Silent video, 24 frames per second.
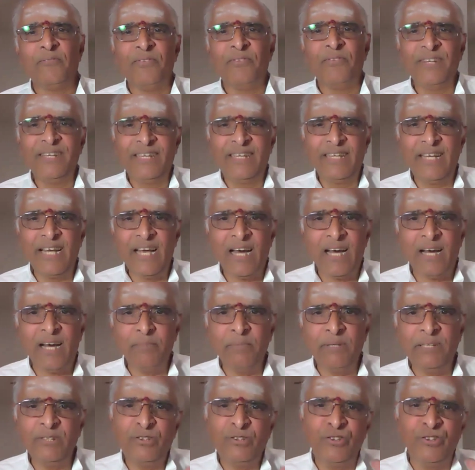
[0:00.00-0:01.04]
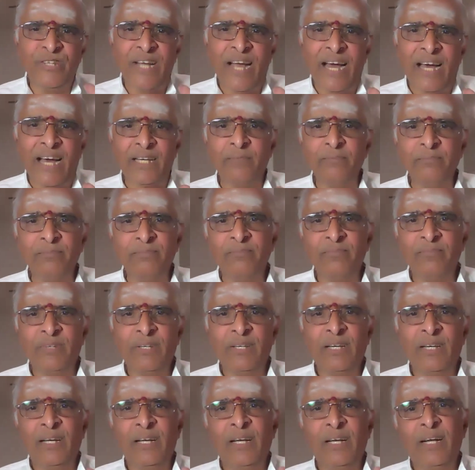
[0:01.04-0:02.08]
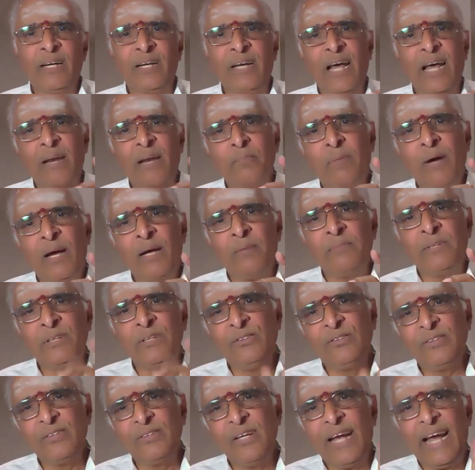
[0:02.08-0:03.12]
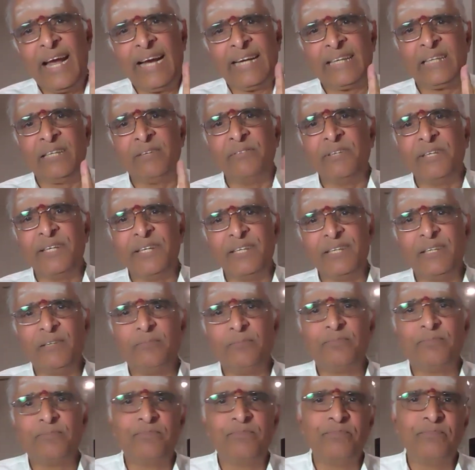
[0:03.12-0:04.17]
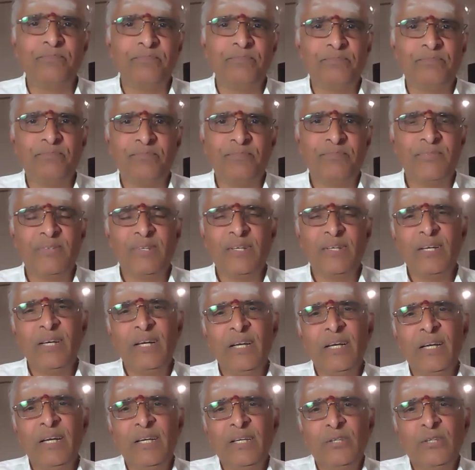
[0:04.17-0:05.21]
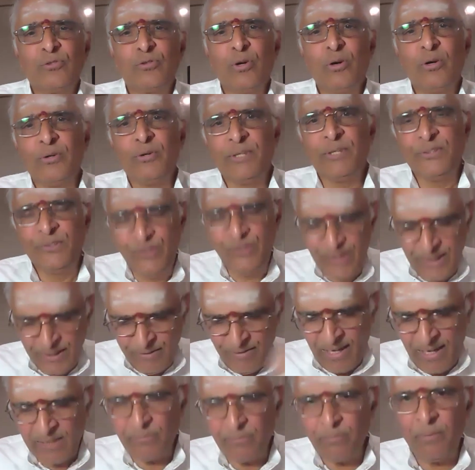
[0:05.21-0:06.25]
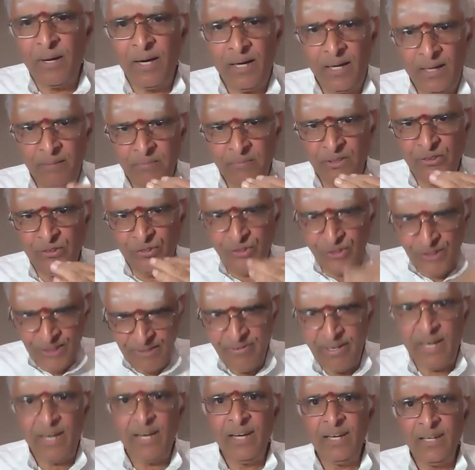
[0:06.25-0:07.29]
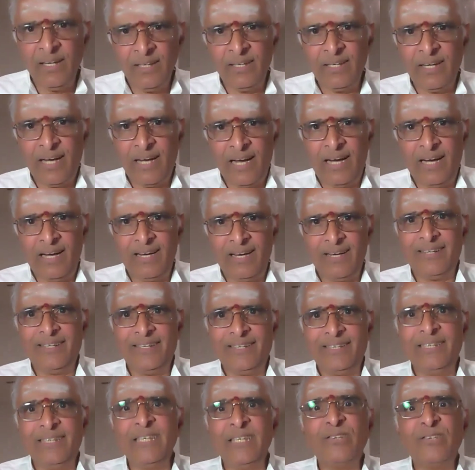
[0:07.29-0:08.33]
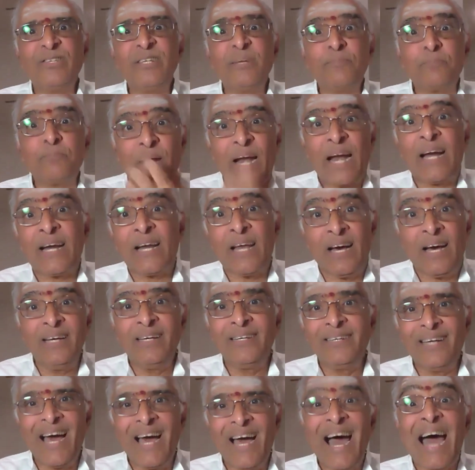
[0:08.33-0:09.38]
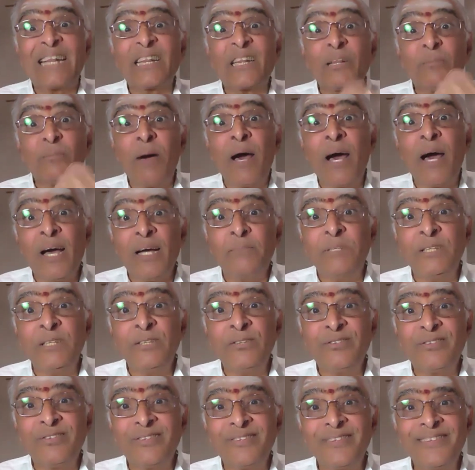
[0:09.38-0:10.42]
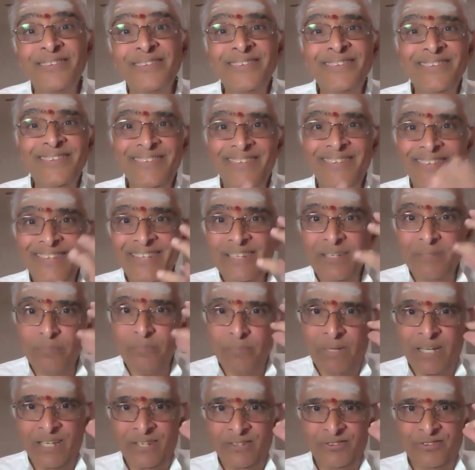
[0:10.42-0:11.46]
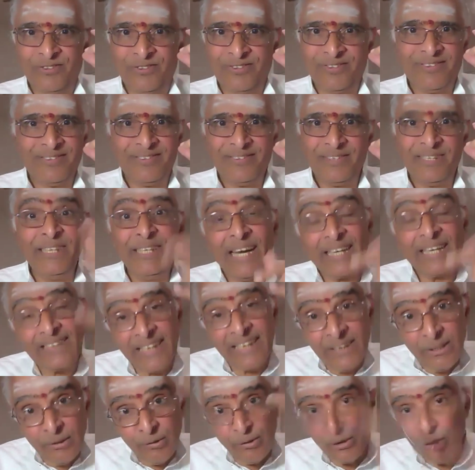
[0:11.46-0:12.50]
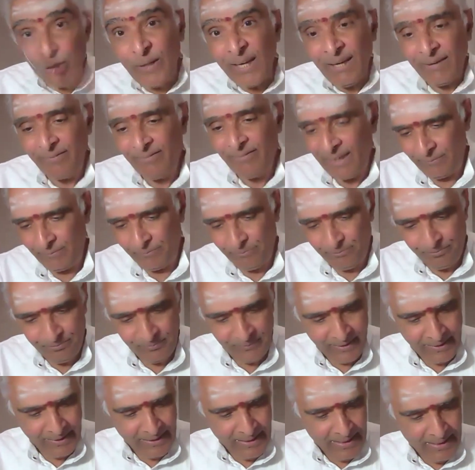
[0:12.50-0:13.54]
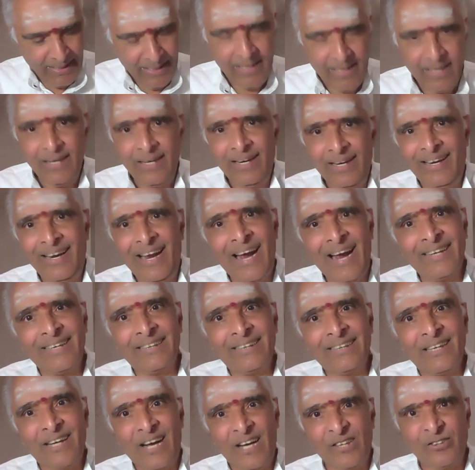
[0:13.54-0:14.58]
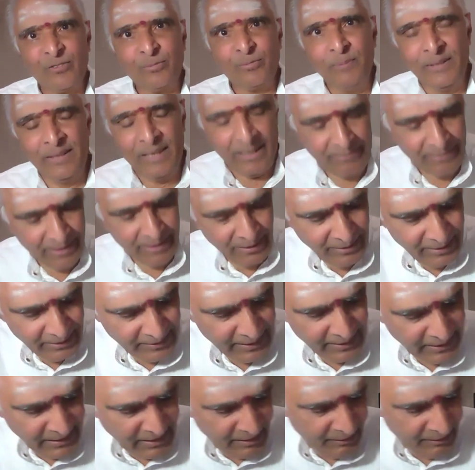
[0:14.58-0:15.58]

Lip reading: Vidya means Jnanam. Karma means activity. So Jivatma means Jiva is the prana. Atma means manas. At the individual level, not at the cosmic level, at the